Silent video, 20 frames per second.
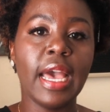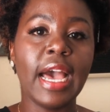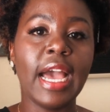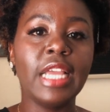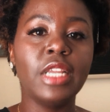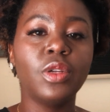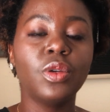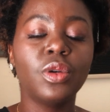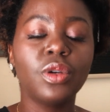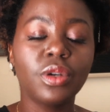
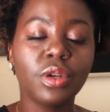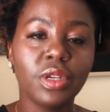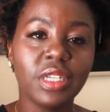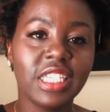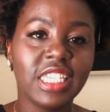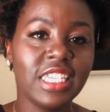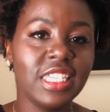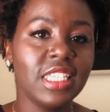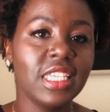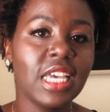I know
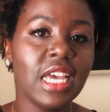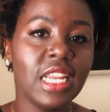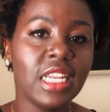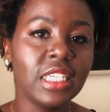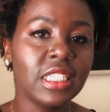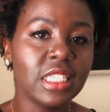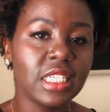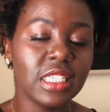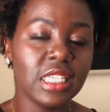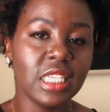content
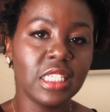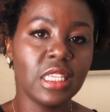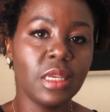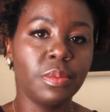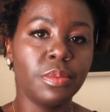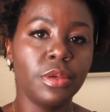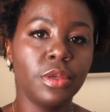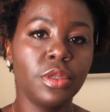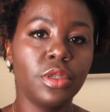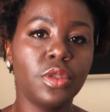calendars are
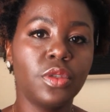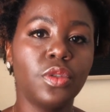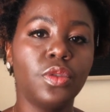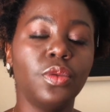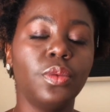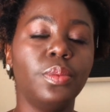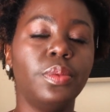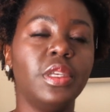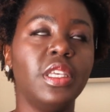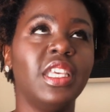supposed
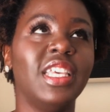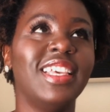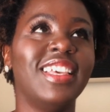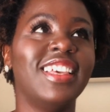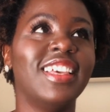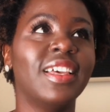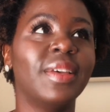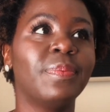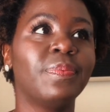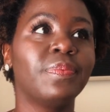to
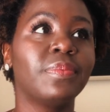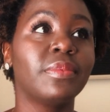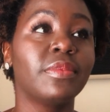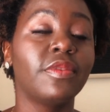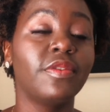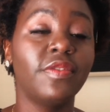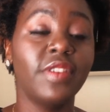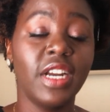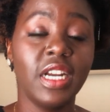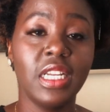be
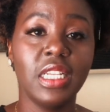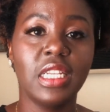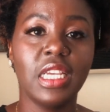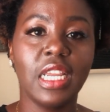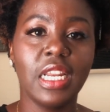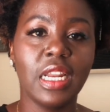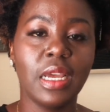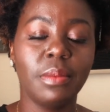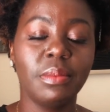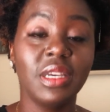very
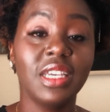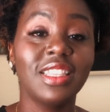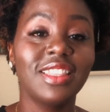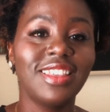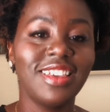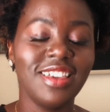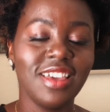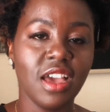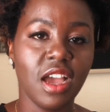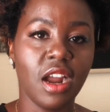dynamic.
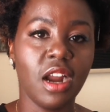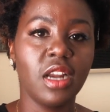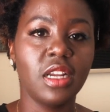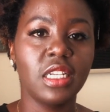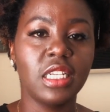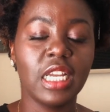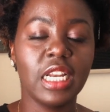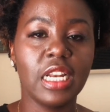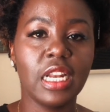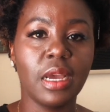They are
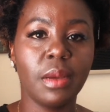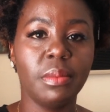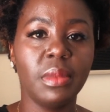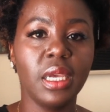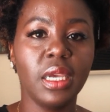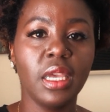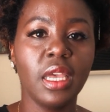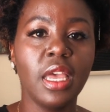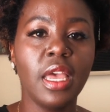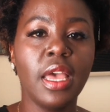
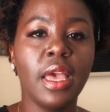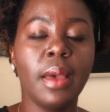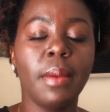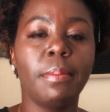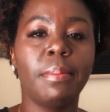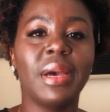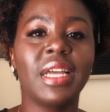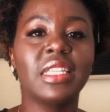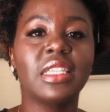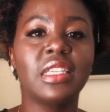dynamic.
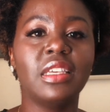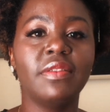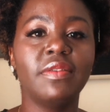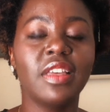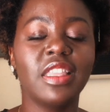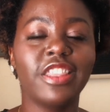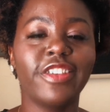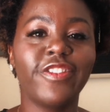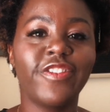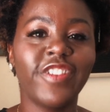But
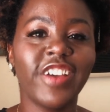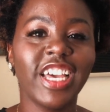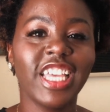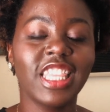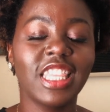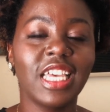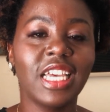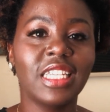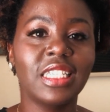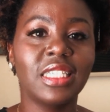given the
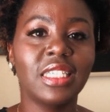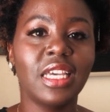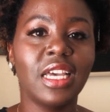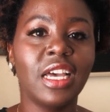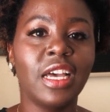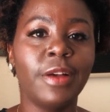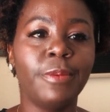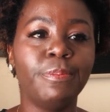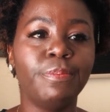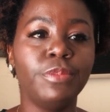fact that
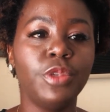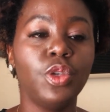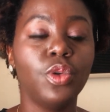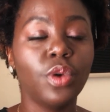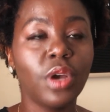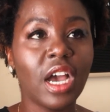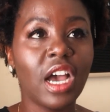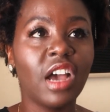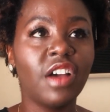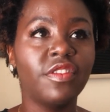
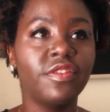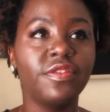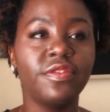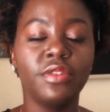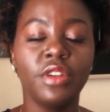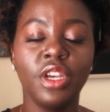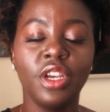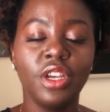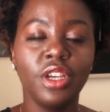you have